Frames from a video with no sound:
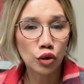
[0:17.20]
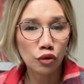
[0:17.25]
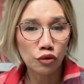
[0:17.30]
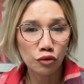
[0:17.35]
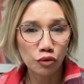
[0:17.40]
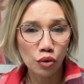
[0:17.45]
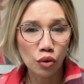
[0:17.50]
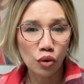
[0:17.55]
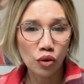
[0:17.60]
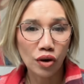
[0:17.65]

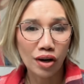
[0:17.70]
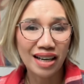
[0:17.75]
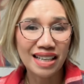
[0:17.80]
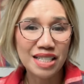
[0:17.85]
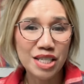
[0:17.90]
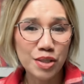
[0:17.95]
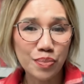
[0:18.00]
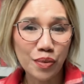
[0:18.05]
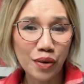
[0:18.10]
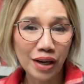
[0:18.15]
for
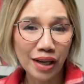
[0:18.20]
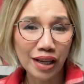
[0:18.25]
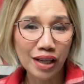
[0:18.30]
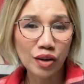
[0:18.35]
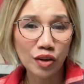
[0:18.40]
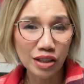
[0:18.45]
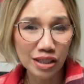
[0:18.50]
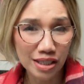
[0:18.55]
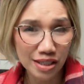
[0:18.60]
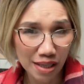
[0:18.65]
spring
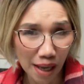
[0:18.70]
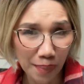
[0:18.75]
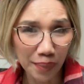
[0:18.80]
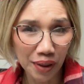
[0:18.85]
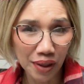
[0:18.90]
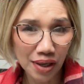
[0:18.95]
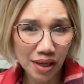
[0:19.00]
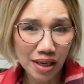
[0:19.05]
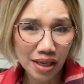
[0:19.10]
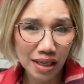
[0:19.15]
or
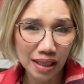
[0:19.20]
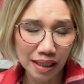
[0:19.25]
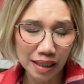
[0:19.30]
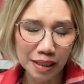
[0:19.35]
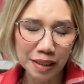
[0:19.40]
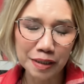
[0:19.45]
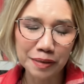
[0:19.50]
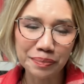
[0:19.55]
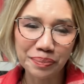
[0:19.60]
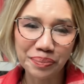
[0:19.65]
summer,
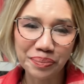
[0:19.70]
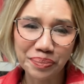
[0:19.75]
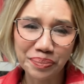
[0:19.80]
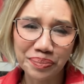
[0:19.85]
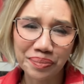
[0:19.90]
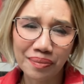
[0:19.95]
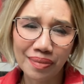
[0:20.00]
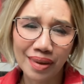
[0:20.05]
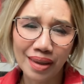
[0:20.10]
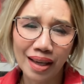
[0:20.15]

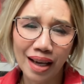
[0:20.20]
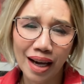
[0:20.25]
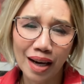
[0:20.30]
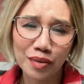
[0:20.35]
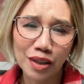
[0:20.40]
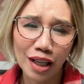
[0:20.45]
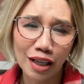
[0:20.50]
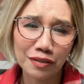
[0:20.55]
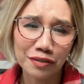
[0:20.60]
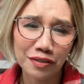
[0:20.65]
I would
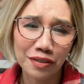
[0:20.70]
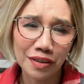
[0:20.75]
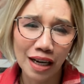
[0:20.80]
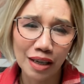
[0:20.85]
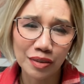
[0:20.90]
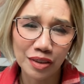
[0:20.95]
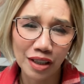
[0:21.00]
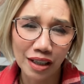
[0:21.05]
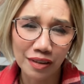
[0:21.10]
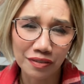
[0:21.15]

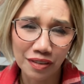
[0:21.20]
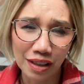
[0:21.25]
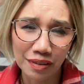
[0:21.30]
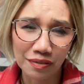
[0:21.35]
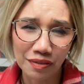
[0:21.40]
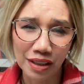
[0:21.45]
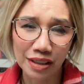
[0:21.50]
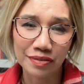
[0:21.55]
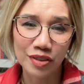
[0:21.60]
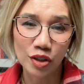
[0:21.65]

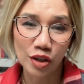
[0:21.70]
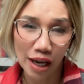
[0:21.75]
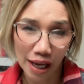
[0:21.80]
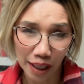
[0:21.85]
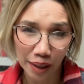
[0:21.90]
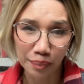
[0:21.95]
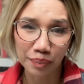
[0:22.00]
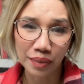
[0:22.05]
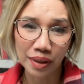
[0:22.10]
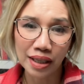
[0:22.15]
love to
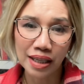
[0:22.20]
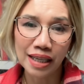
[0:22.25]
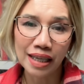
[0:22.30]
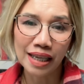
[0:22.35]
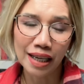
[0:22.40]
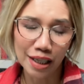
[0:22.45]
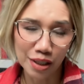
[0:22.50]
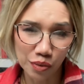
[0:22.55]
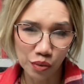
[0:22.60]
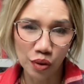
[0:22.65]
help
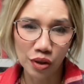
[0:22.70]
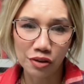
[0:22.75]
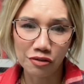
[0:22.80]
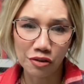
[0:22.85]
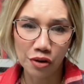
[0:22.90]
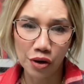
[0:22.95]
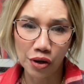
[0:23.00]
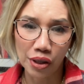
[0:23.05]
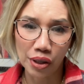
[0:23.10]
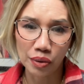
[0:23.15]
and work for
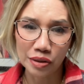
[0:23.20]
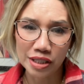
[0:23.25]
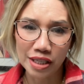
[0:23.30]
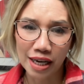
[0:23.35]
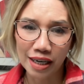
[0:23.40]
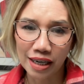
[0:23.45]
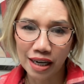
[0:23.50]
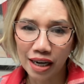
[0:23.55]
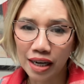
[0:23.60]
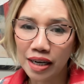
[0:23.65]
you.
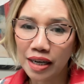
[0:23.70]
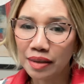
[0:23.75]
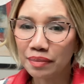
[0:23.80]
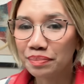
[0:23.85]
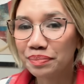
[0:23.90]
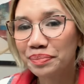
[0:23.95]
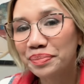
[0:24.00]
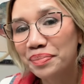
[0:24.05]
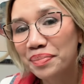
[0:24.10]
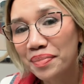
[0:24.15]
Sana
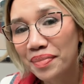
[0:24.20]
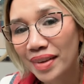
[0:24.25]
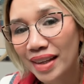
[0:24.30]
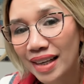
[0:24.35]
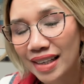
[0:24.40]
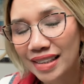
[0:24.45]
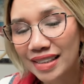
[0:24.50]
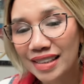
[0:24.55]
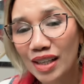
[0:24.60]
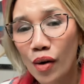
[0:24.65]

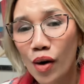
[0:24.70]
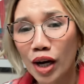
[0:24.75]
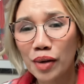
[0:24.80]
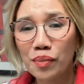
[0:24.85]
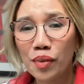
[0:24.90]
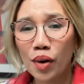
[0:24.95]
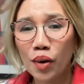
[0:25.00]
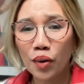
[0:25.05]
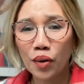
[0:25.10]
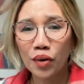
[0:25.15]
tawagin mo
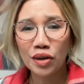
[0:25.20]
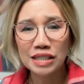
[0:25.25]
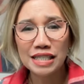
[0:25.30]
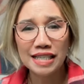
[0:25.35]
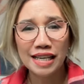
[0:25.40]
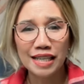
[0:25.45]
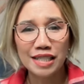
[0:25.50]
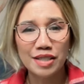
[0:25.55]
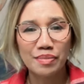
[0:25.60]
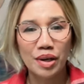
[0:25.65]
ako,
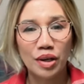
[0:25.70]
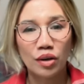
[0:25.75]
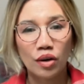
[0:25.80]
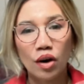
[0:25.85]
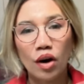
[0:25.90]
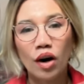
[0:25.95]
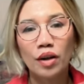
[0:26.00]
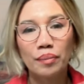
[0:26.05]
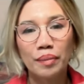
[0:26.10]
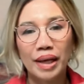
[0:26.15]
text me or
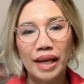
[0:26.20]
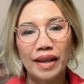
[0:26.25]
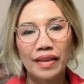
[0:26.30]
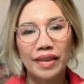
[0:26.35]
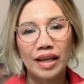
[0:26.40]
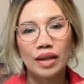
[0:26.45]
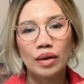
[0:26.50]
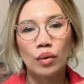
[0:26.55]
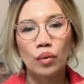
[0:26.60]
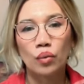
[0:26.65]
call me, and
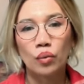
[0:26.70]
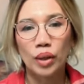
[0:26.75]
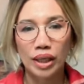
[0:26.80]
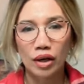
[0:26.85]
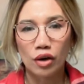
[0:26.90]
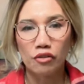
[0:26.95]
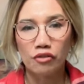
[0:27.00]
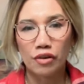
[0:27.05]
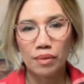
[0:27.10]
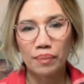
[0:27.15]
then we go
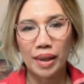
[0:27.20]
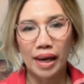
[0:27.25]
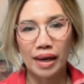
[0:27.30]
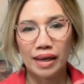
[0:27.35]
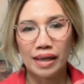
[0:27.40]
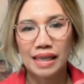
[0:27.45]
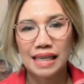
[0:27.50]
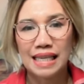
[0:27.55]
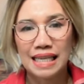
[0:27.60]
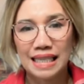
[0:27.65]
from there.
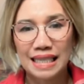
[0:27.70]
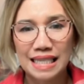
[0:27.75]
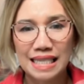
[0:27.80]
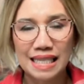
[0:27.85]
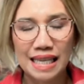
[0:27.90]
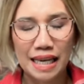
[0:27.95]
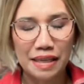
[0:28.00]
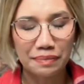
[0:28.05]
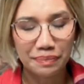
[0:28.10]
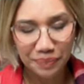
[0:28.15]

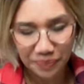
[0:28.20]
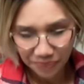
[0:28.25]
Kasi